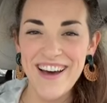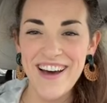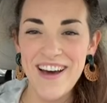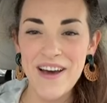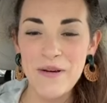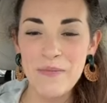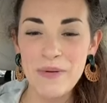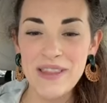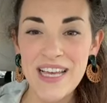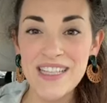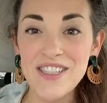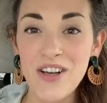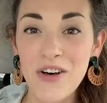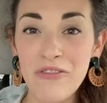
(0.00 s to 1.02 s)
But
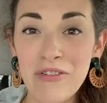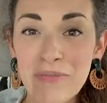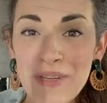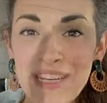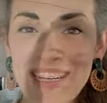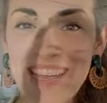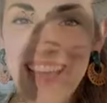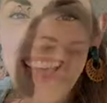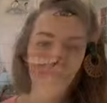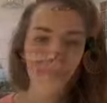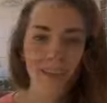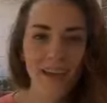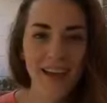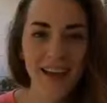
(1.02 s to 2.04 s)
that's all for me
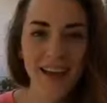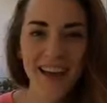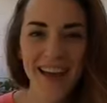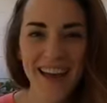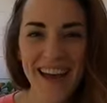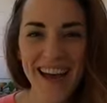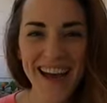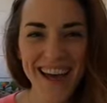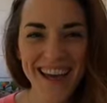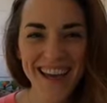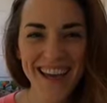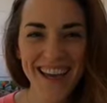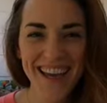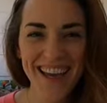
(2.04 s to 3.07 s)
today.
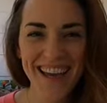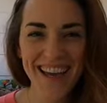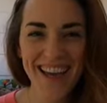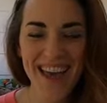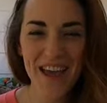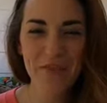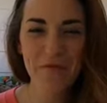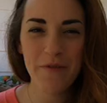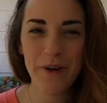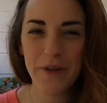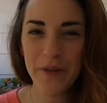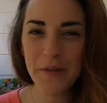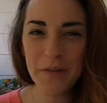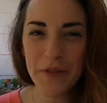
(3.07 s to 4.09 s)
Hi, and
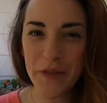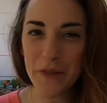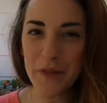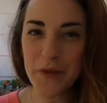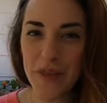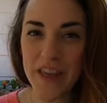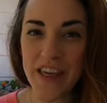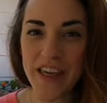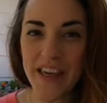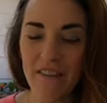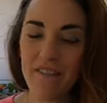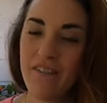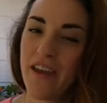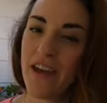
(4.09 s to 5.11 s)
welcome to the
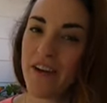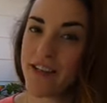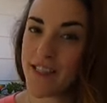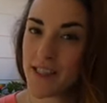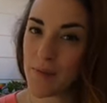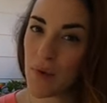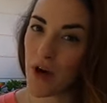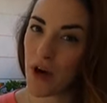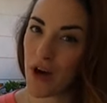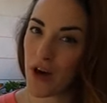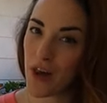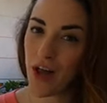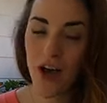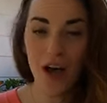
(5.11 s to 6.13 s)
very
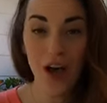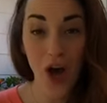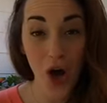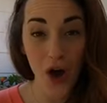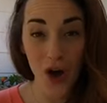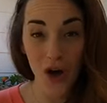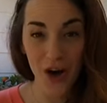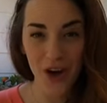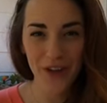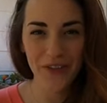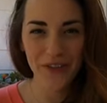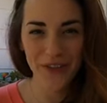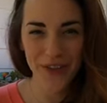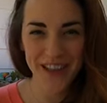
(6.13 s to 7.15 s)
small haul
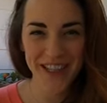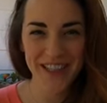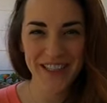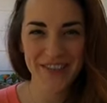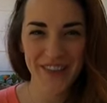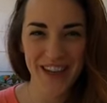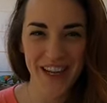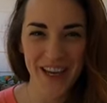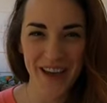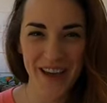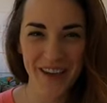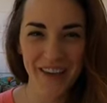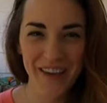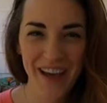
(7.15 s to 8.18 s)
for this
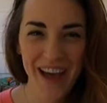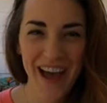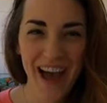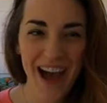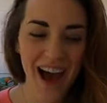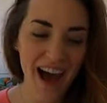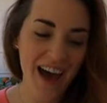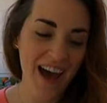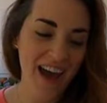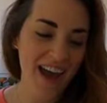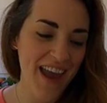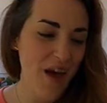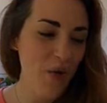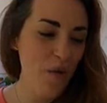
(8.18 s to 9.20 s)
video.
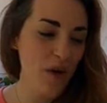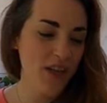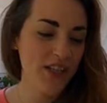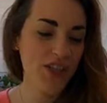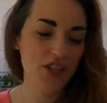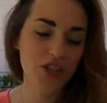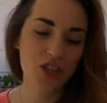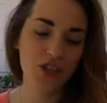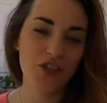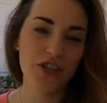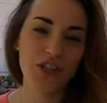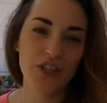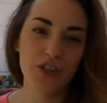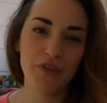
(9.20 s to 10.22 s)
I wanted to show you
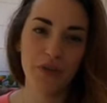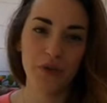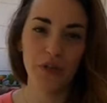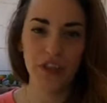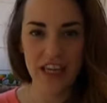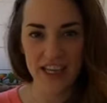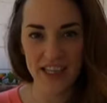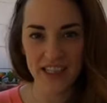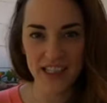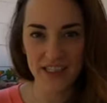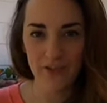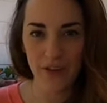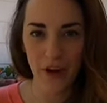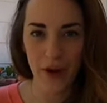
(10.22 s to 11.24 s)
just a few
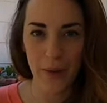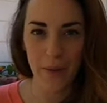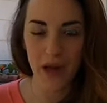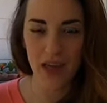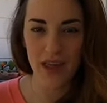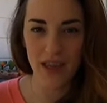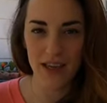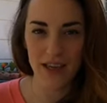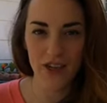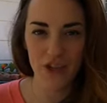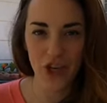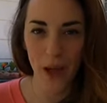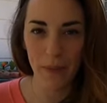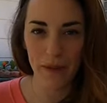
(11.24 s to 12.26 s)
things from the
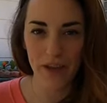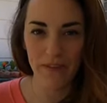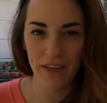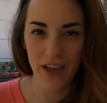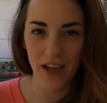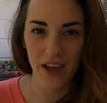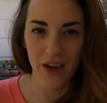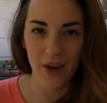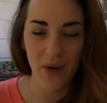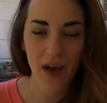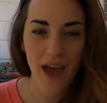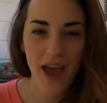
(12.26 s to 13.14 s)
shopping video